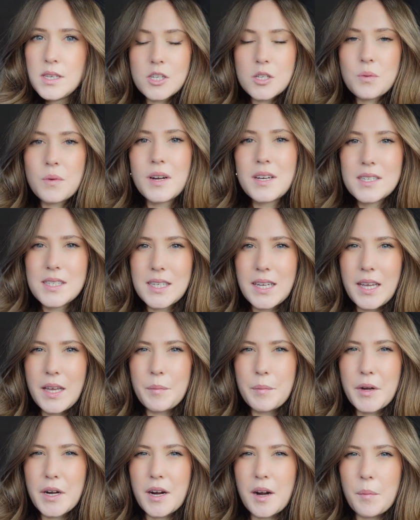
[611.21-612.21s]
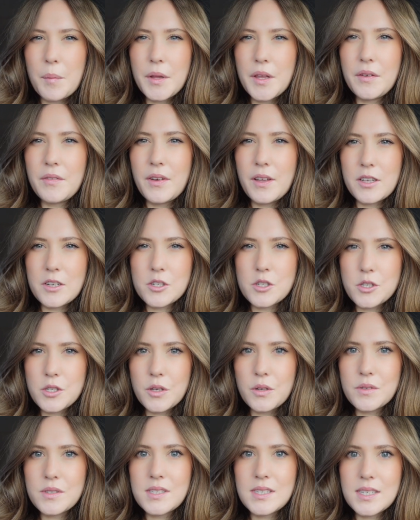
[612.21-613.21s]
I just want to see him in a couple of other
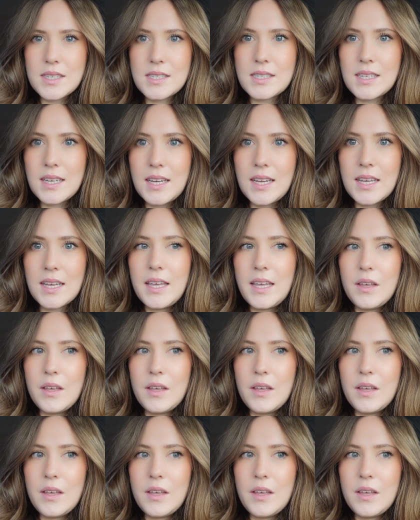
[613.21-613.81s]
suits to see